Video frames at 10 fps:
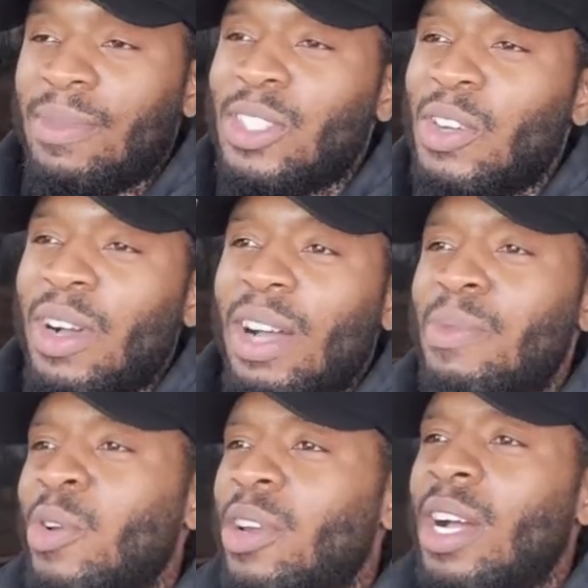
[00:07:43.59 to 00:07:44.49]
So
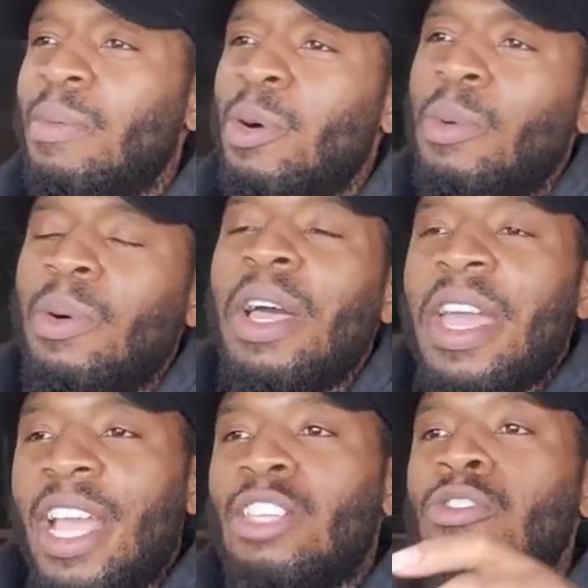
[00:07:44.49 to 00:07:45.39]
I'm door knocking, boom, boom.
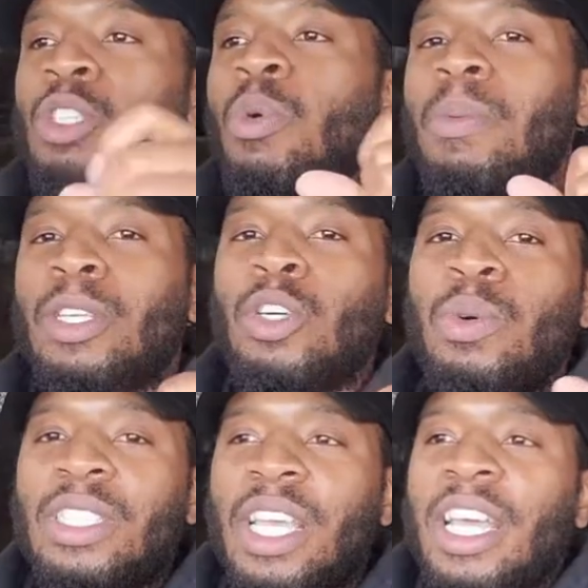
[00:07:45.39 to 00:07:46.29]
And usually what we
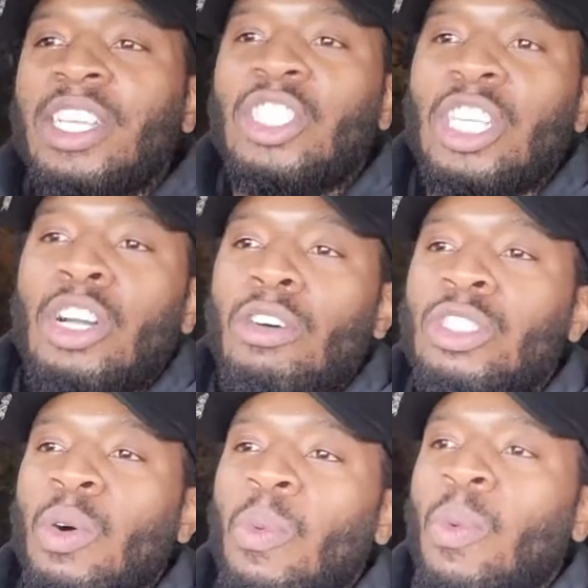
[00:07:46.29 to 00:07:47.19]
do is she
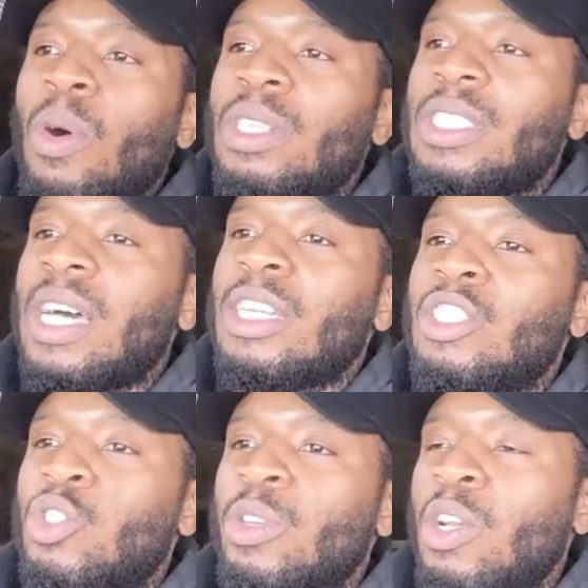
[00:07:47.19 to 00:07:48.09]
goes on one side
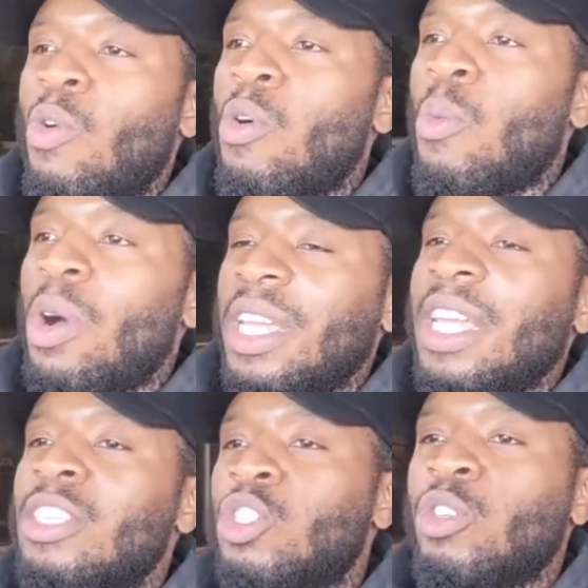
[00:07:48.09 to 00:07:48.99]
of the street or one
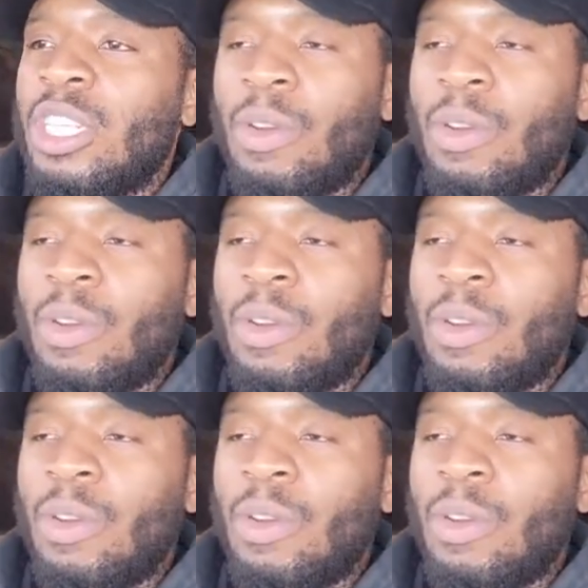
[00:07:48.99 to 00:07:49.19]
end of the street,